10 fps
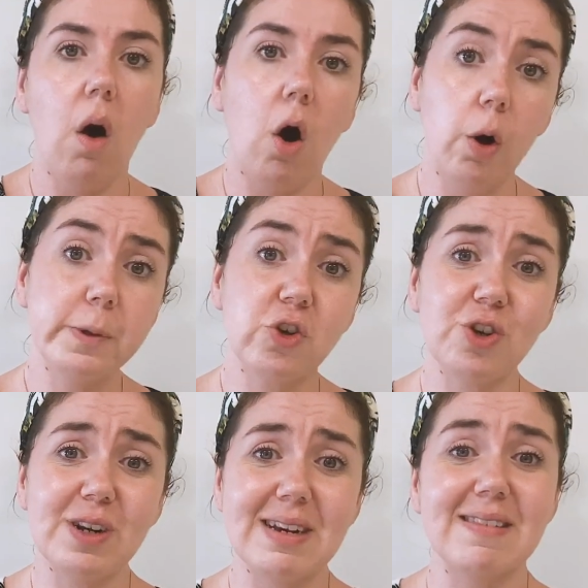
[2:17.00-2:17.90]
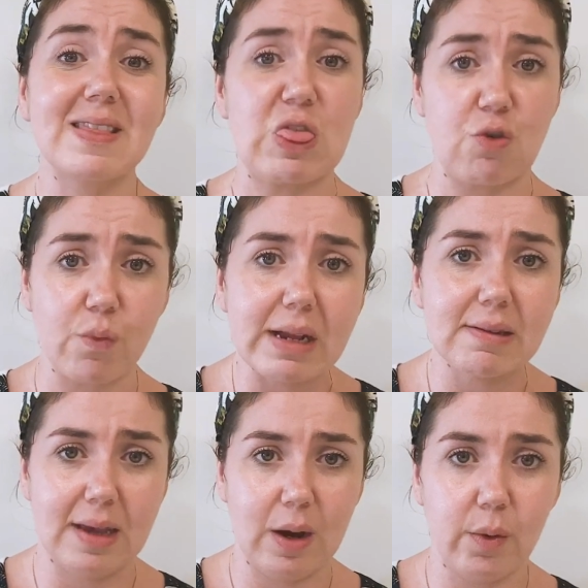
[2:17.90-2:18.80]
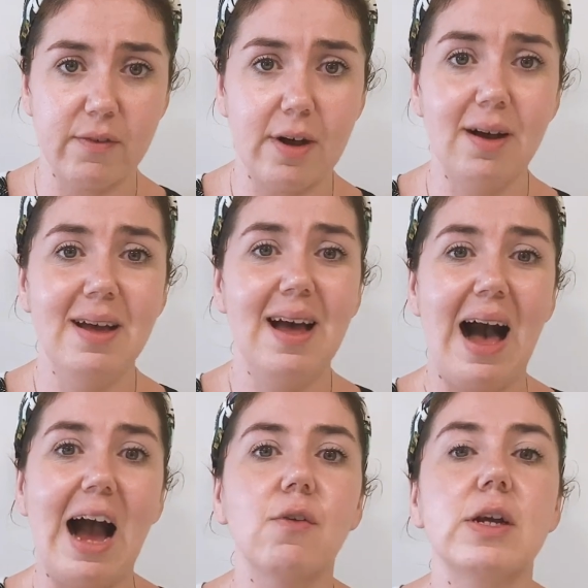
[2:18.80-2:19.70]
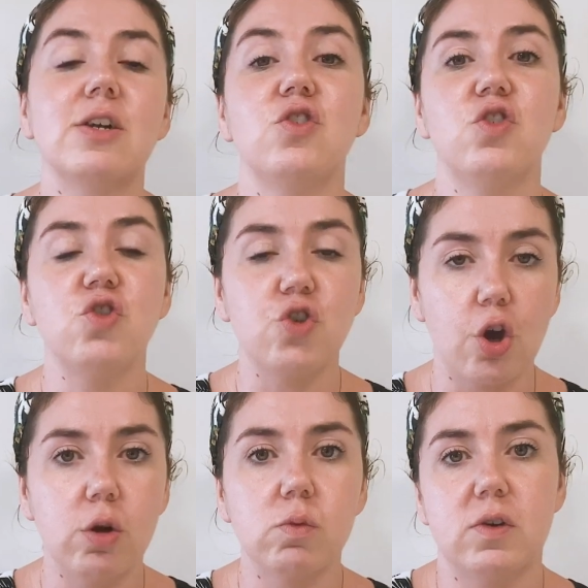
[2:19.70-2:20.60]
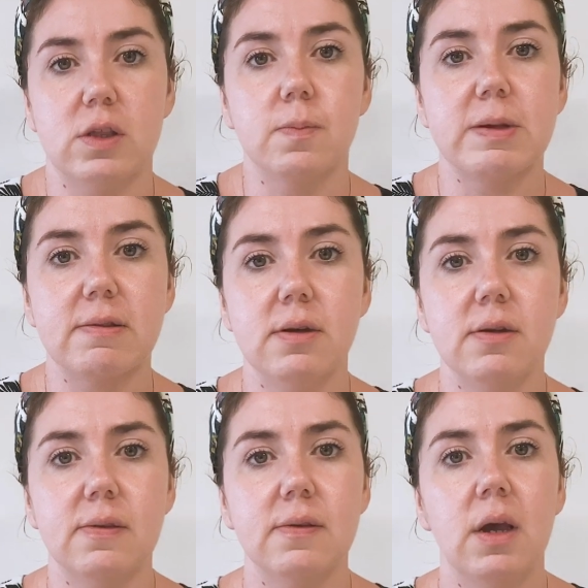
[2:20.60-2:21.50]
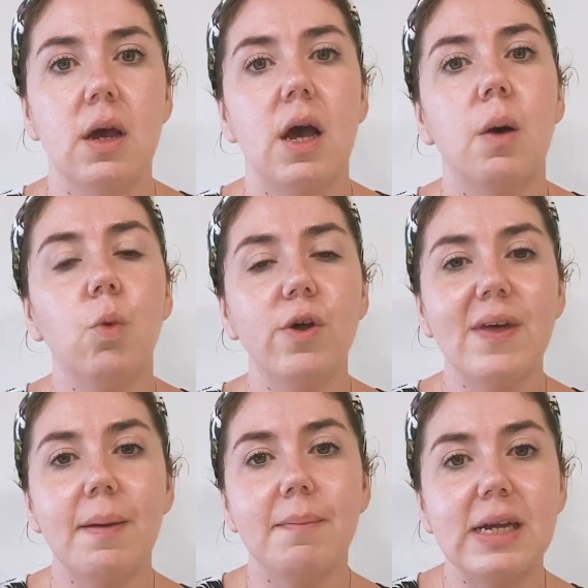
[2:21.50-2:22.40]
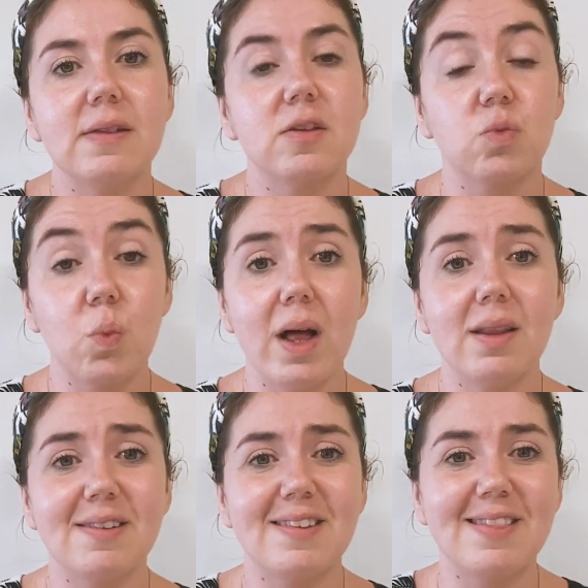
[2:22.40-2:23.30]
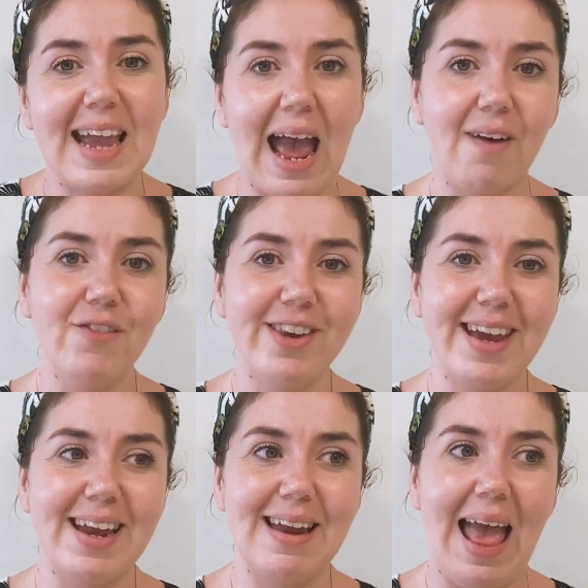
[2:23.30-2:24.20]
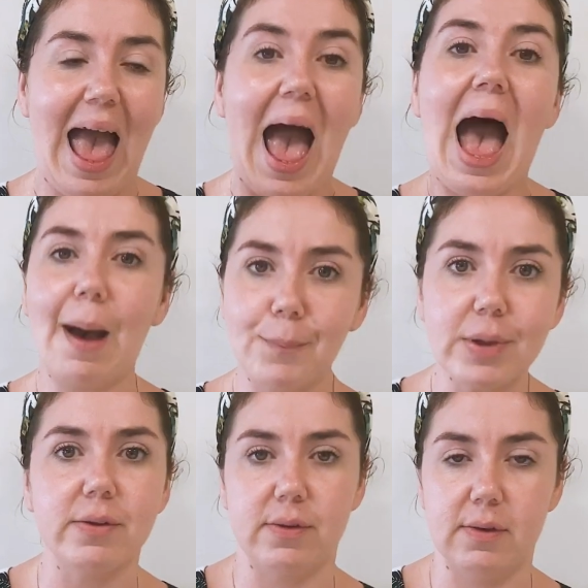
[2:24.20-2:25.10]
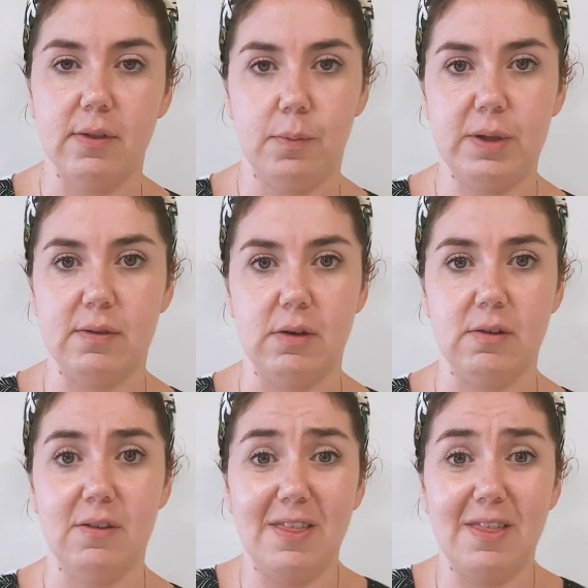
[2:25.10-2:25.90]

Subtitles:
Opportunities and threats, however, are external to the business. And what that means as well is that they haven't yet happened to the business.